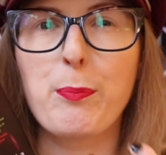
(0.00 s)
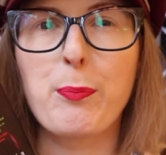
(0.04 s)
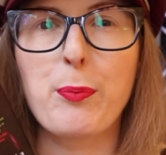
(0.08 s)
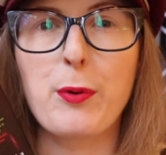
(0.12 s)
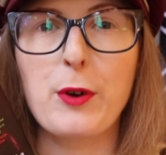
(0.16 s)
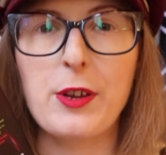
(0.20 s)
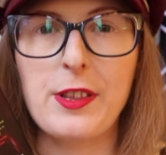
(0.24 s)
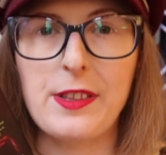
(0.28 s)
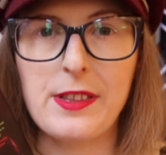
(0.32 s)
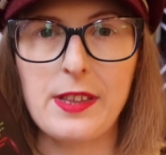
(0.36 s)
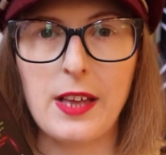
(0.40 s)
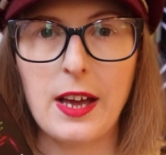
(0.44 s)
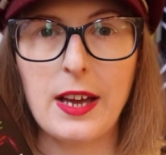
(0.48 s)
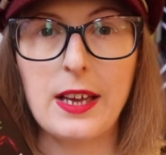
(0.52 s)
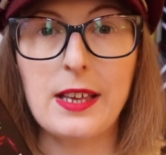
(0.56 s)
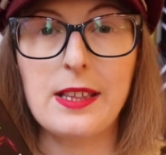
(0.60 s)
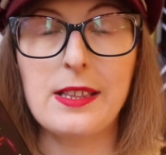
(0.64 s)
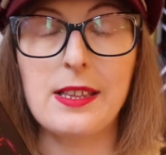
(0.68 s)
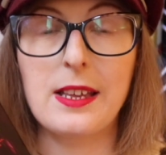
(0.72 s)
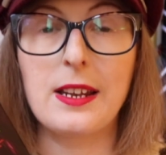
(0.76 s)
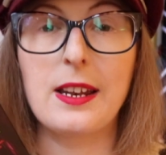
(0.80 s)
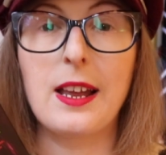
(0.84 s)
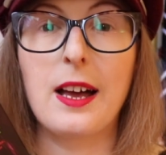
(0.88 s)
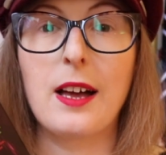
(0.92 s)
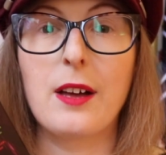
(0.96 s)

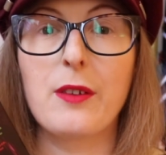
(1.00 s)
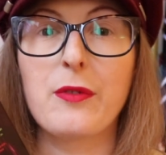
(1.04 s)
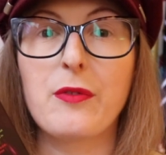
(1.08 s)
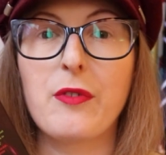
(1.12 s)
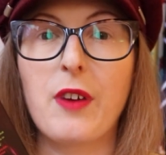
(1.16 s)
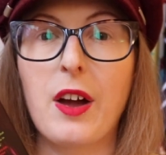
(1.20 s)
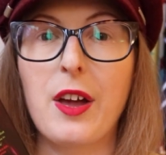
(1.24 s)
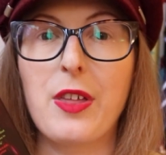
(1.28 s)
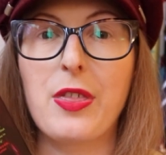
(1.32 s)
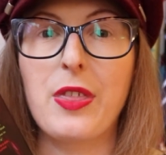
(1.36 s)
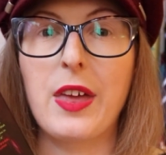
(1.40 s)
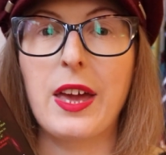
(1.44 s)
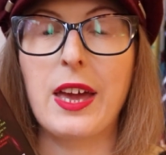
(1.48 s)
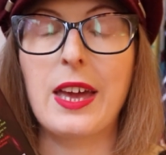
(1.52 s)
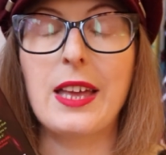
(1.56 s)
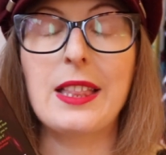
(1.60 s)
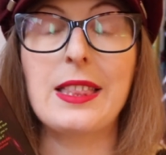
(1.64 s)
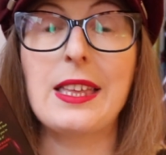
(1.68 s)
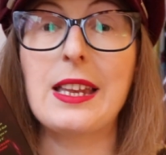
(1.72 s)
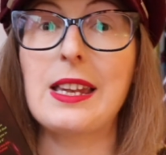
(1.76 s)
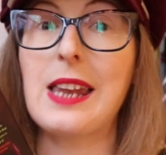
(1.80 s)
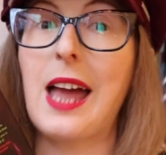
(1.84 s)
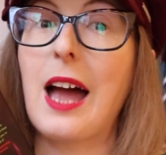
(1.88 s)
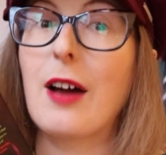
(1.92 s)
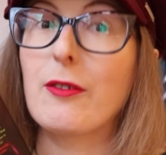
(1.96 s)
precise enough, I think. It
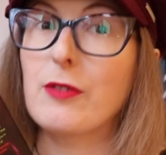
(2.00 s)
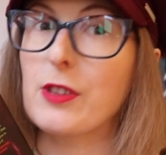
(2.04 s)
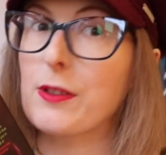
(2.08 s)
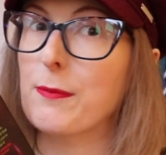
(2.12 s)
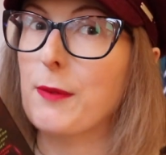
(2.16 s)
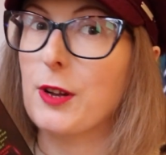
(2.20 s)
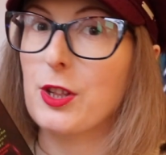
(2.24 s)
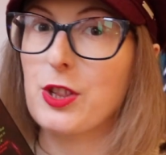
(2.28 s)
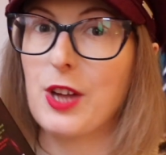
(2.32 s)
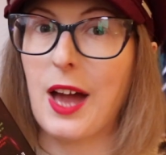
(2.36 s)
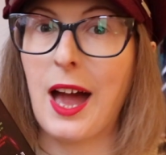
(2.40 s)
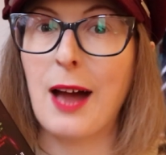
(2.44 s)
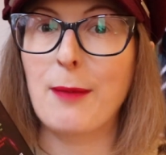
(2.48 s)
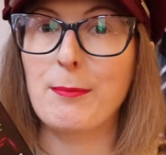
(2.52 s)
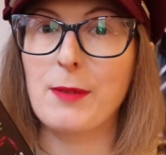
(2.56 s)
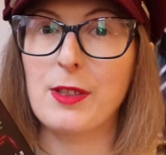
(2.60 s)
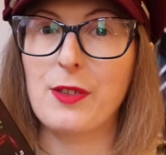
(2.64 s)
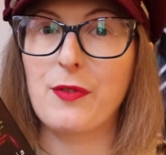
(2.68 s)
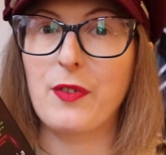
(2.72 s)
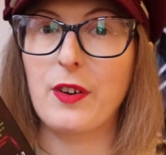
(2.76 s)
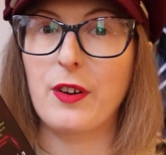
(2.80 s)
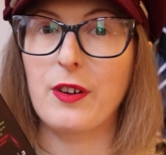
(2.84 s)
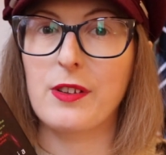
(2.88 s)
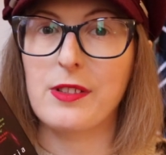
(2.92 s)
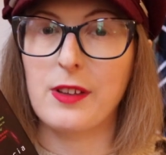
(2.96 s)
didn't have as much
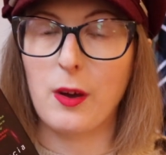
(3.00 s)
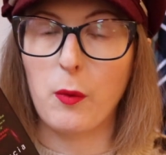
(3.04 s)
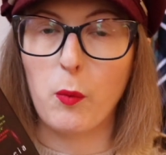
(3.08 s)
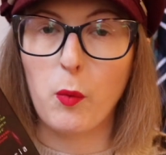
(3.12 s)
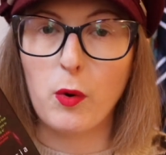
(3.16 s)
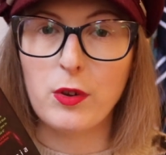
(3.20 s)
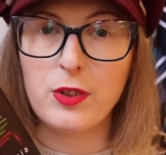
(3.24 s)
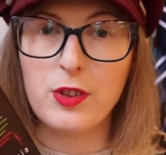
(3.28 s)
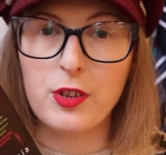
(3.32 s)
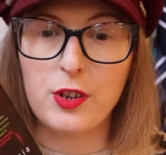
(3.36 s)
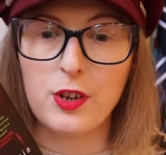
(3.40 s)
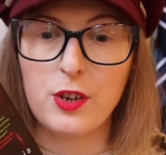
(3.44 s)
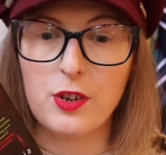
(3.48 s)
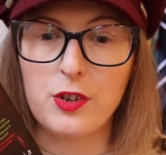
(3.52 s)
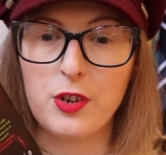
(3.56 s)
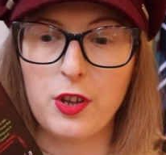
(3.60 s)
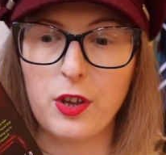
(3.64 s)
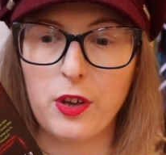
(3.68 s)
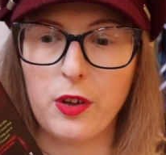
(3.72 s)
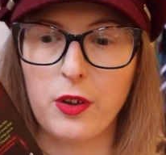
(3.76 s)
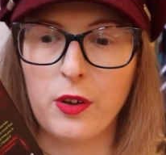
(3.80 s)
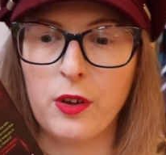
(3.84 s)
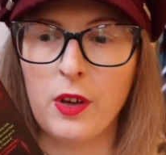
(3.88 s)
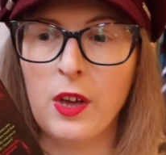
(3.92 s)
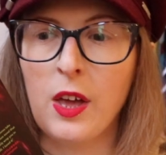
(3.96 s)
atmosphere as I wanted it
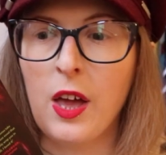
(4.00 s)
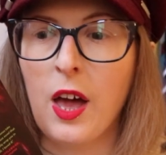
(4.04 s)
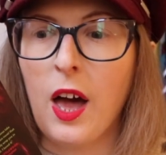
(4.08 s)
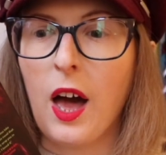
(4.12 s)
to.